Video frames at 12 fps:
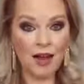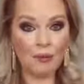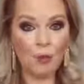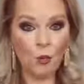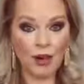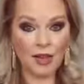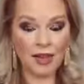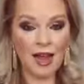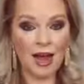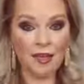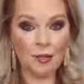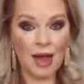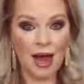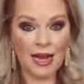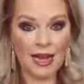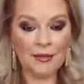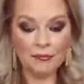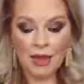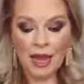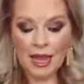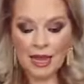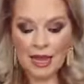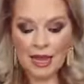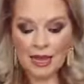points on the body
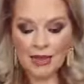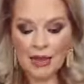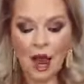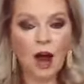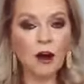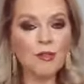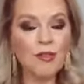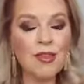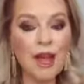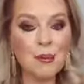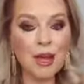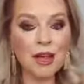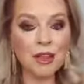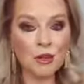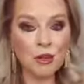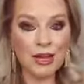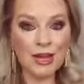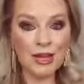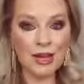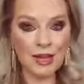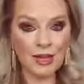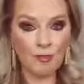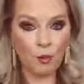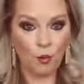is our stomach
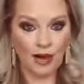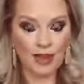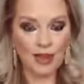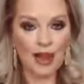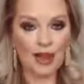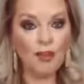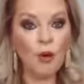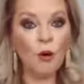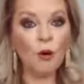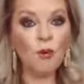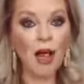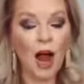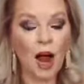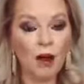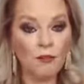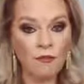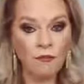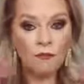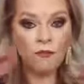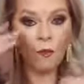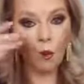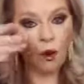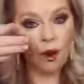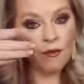36 points. And those are
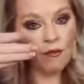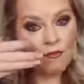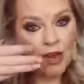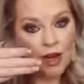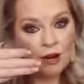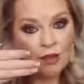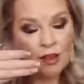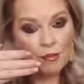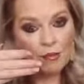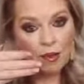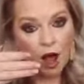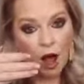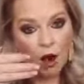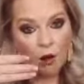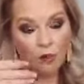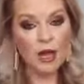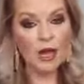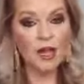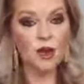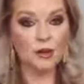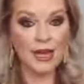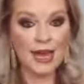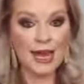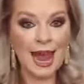4 fingers below your
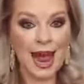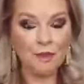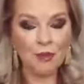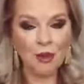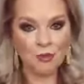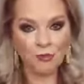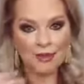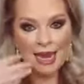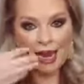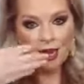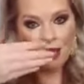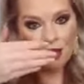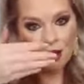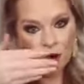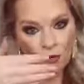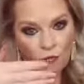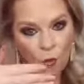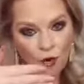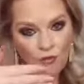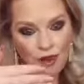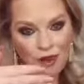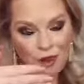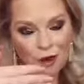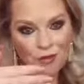kneecap. So if you take your 4
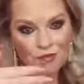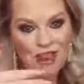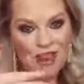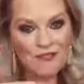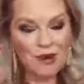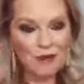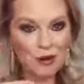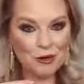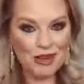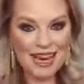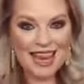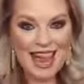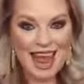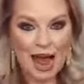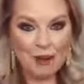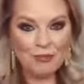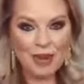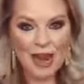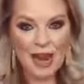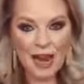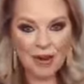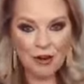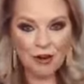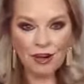fingers from your kneecap,
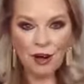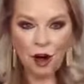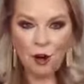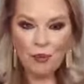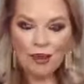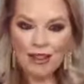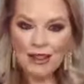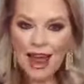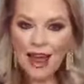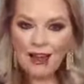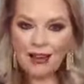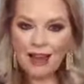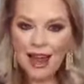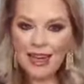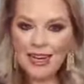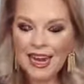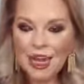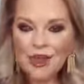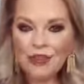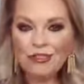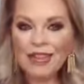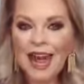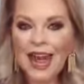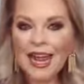and you're going to almost tell on each
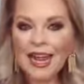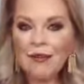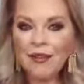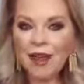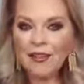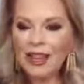leg, on